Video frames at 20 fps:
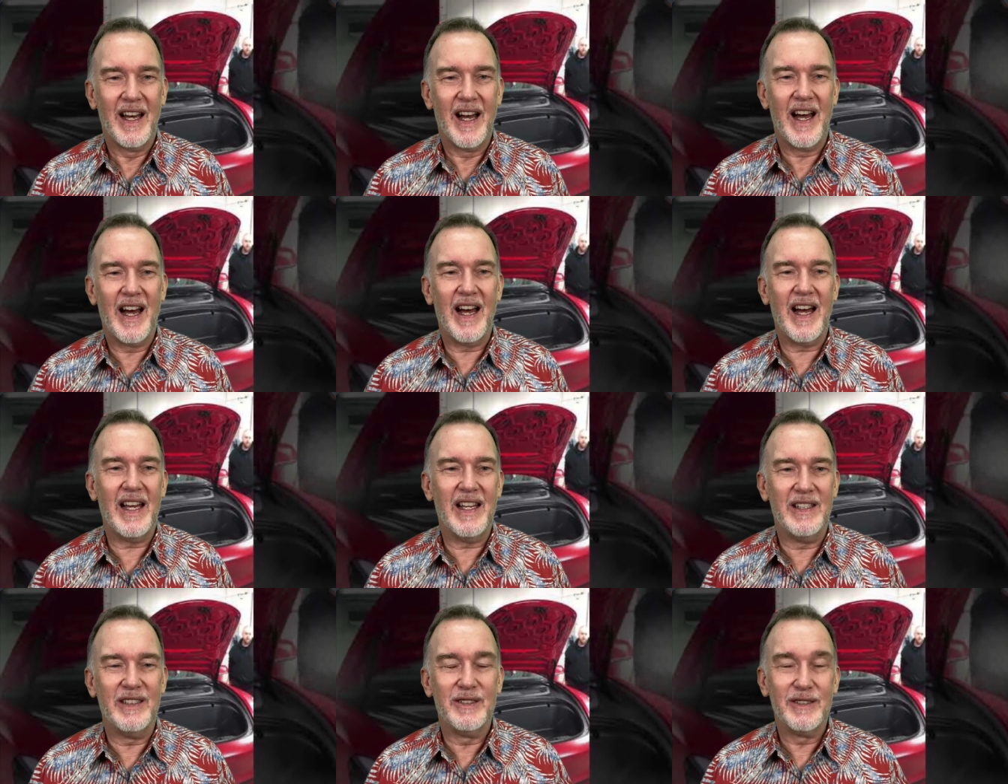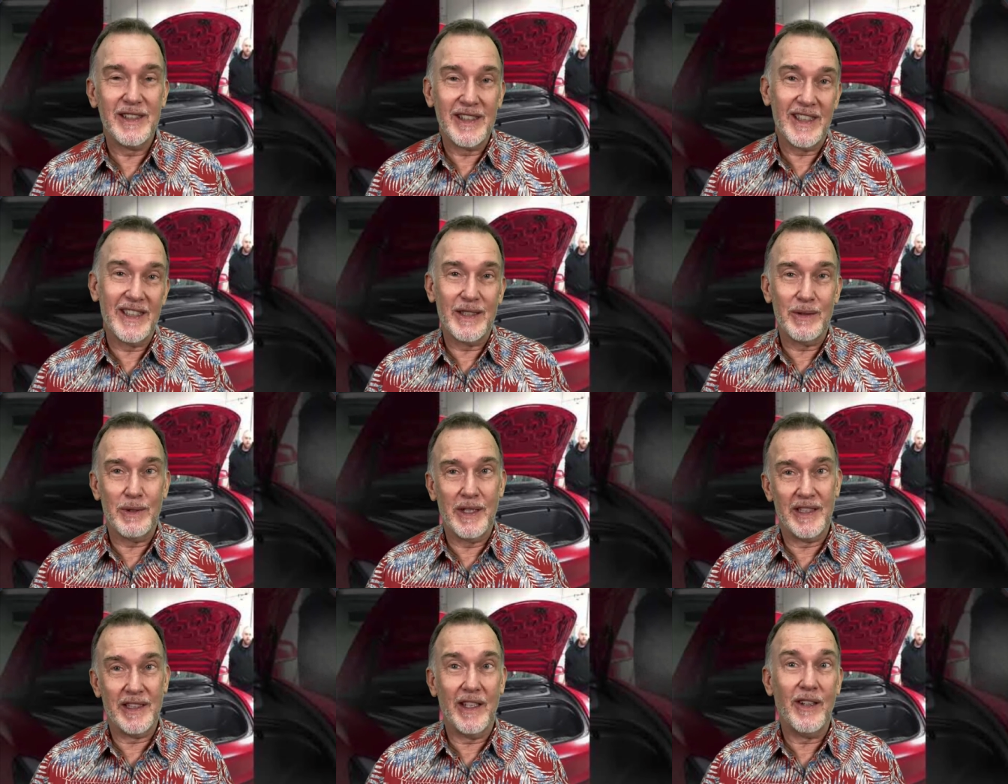I really
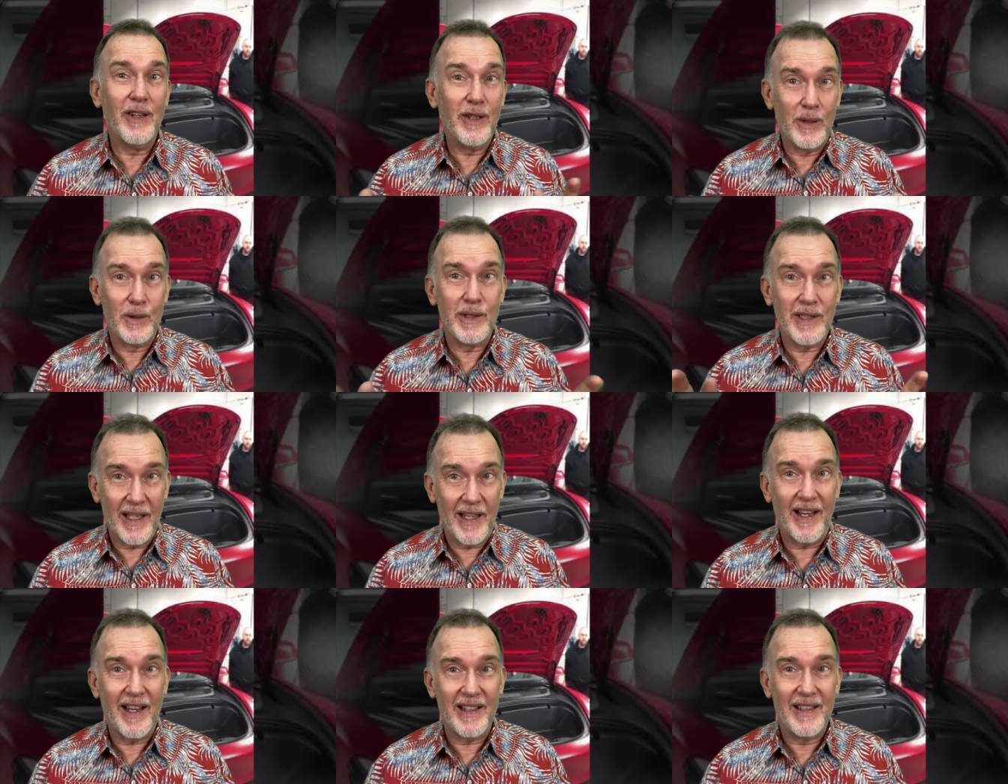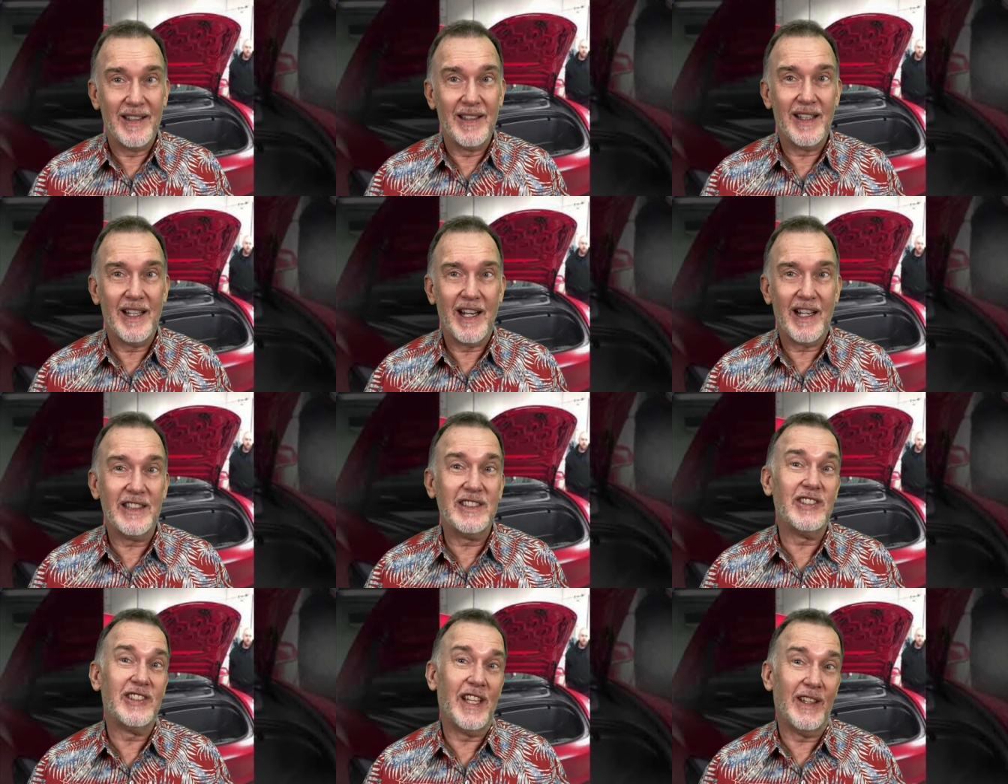want that. Oh yeah, I
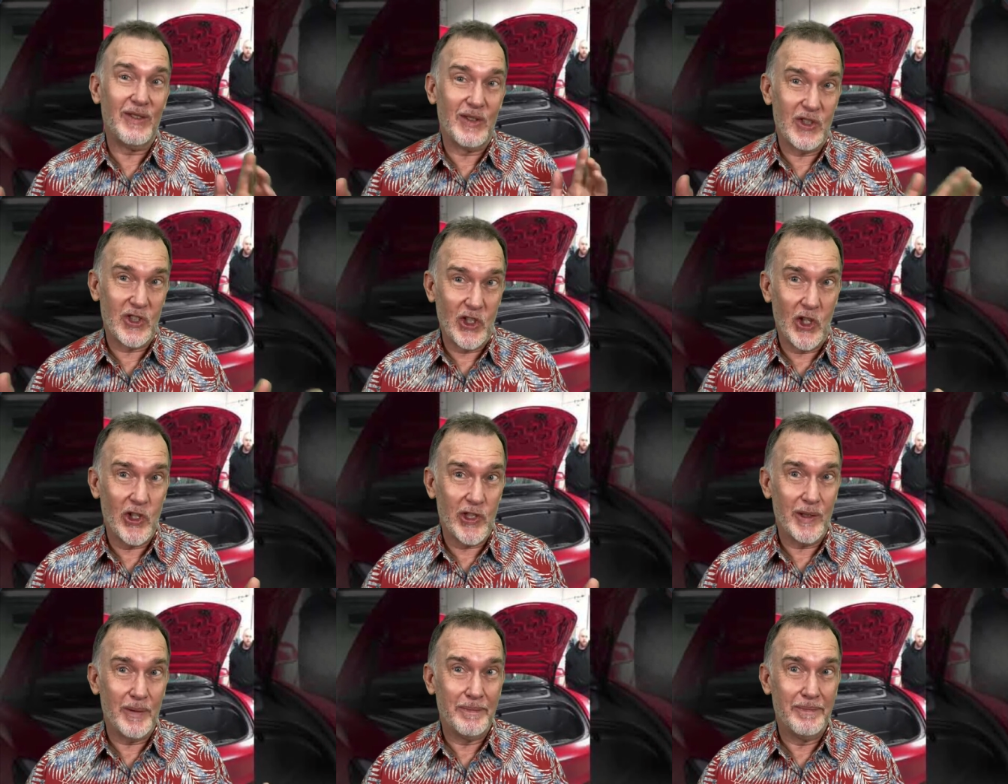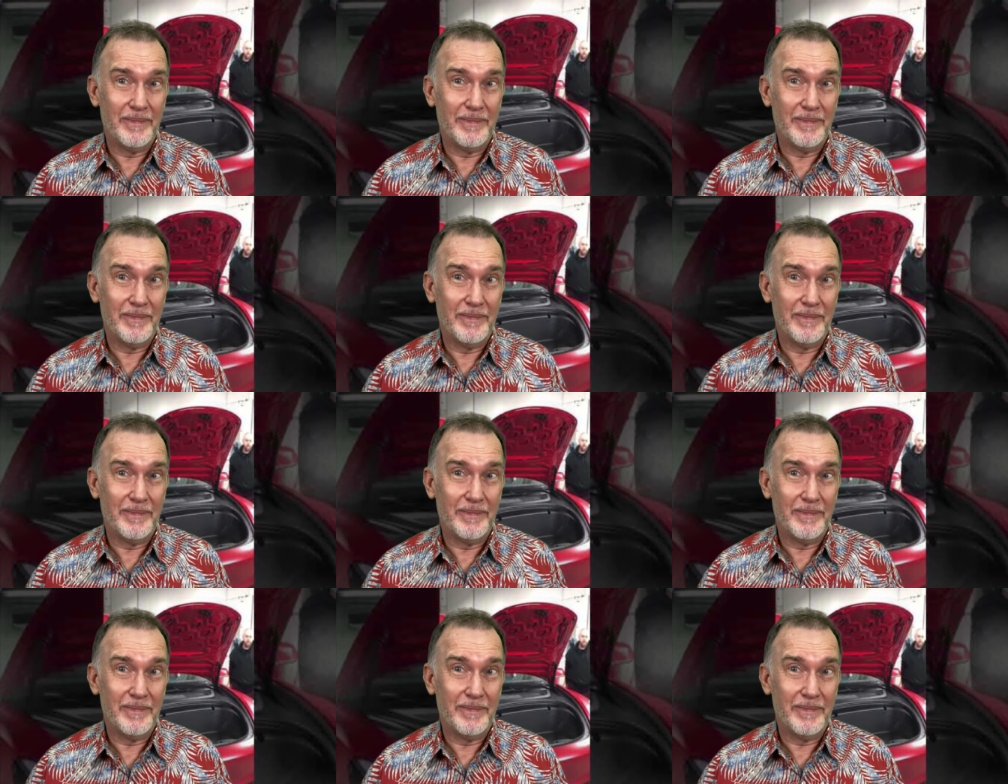just have to show you.